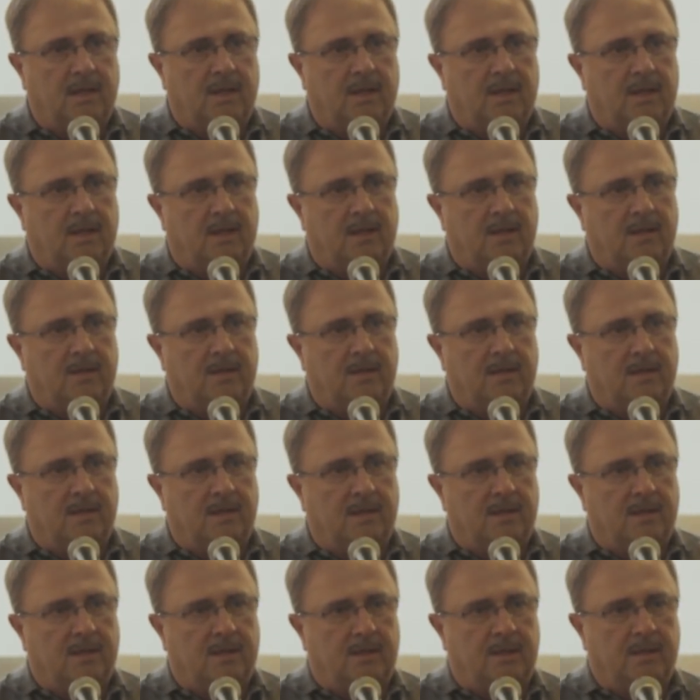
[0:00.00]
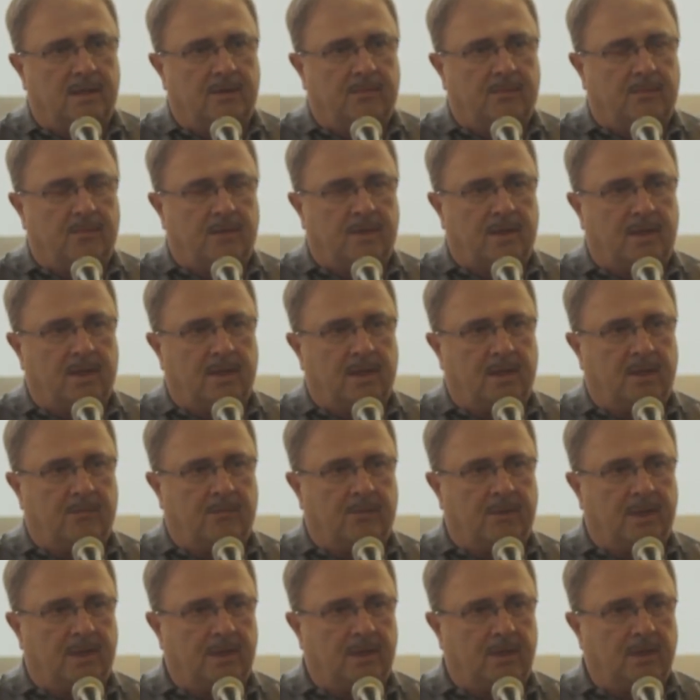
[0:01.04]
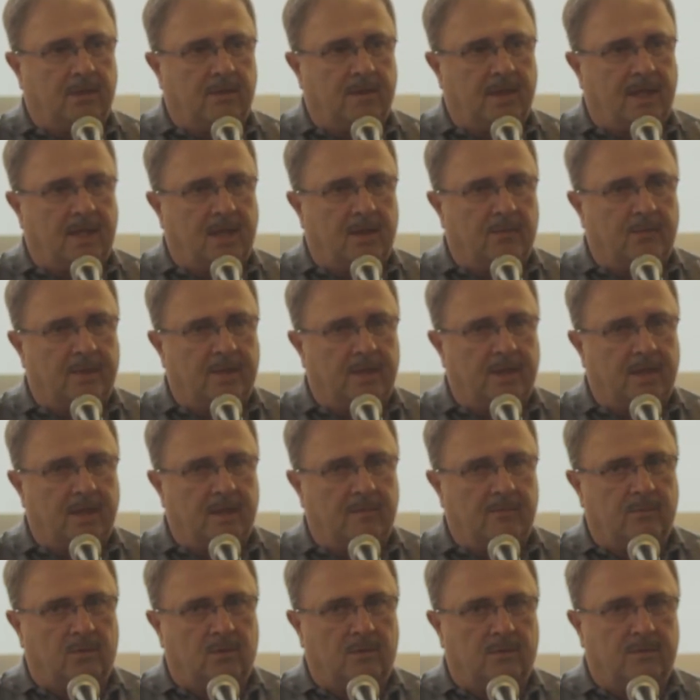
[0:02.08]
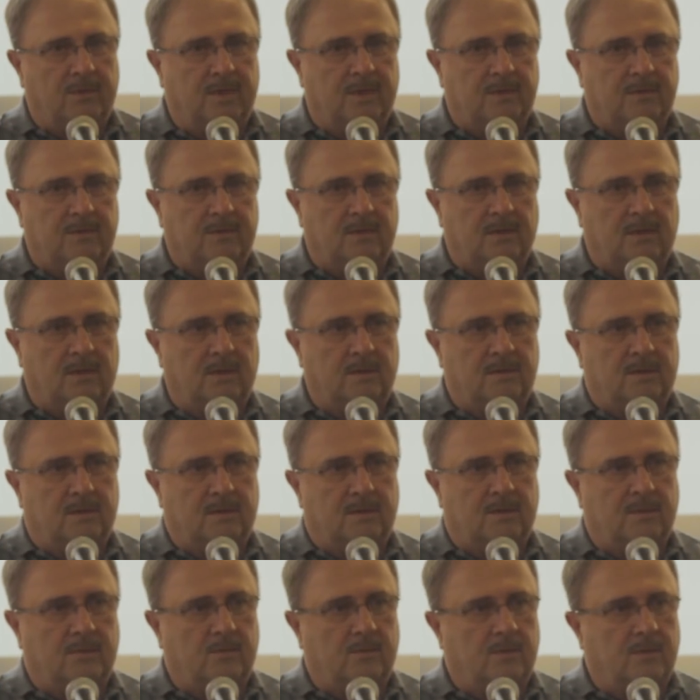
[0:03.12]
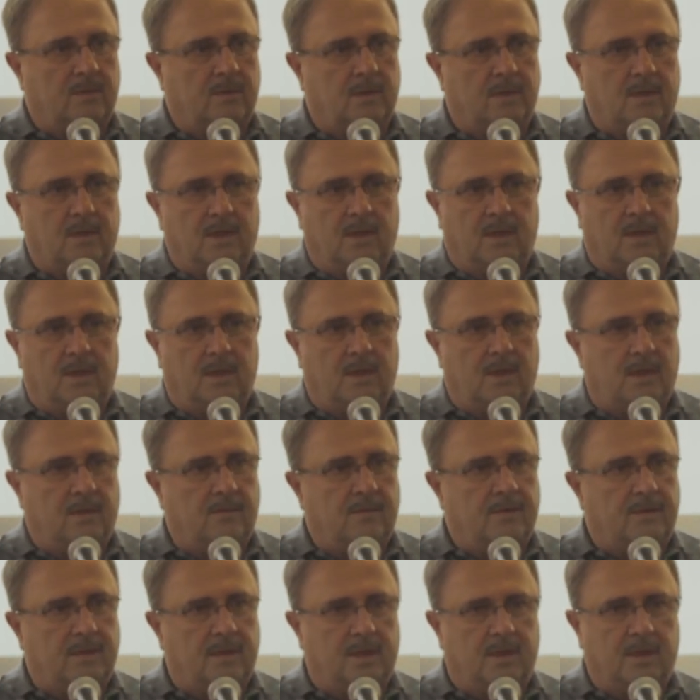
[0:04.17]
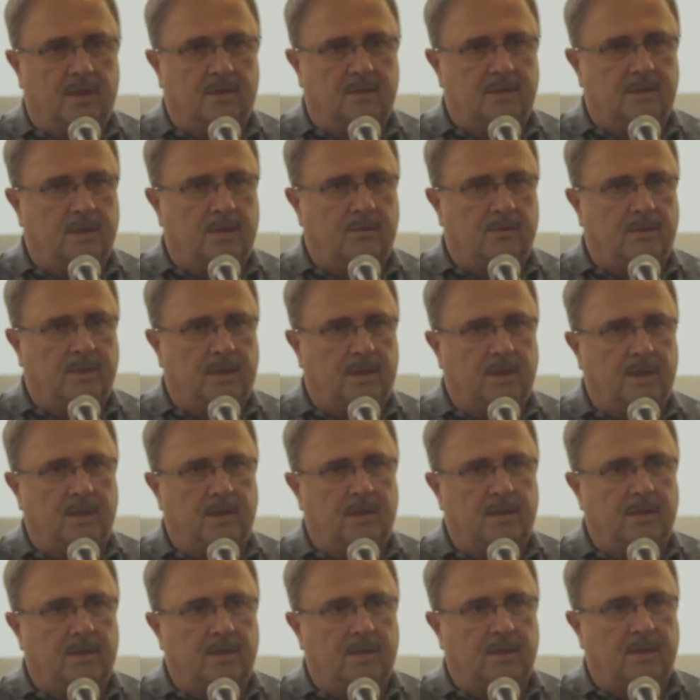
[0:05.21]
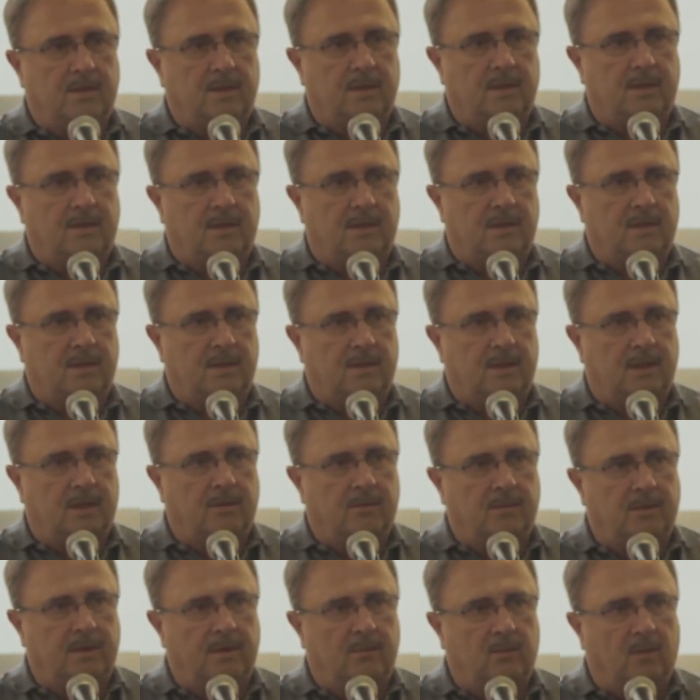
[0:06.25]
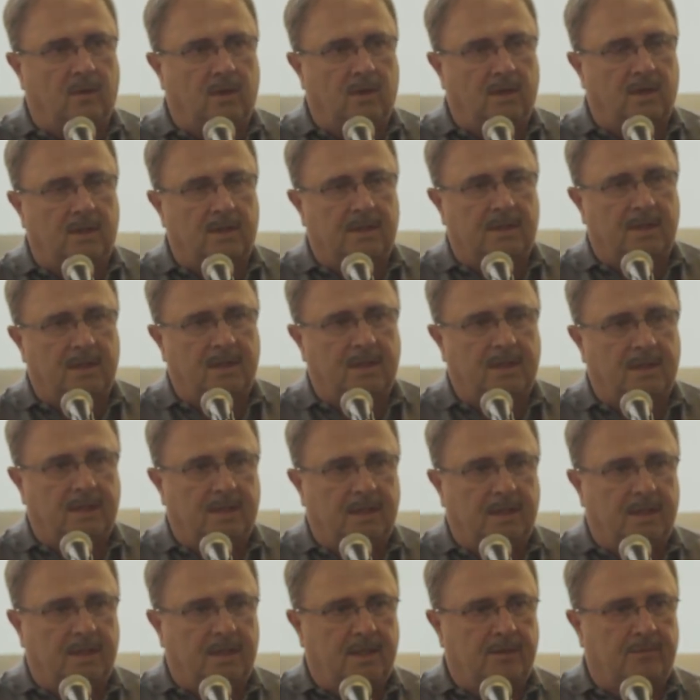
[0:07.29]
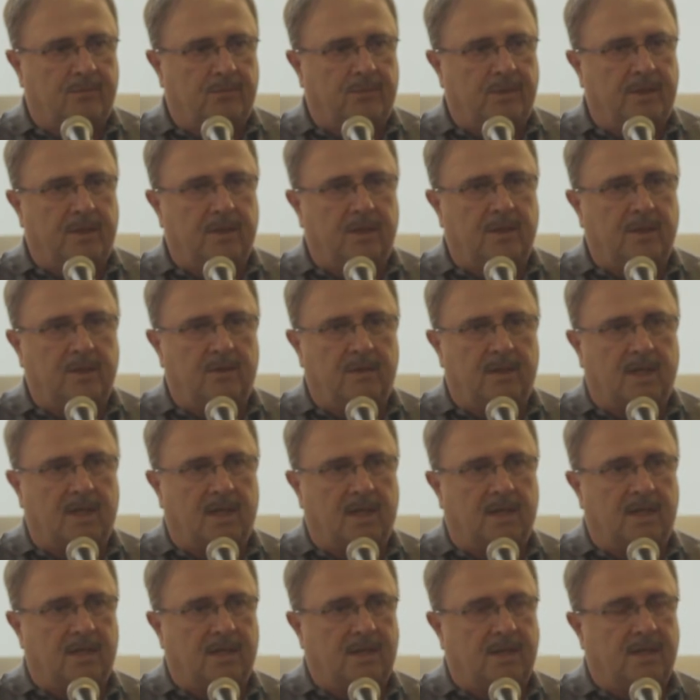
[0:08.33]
And if we can do that, we can get more restaurants and everything else that we want, if we can do that.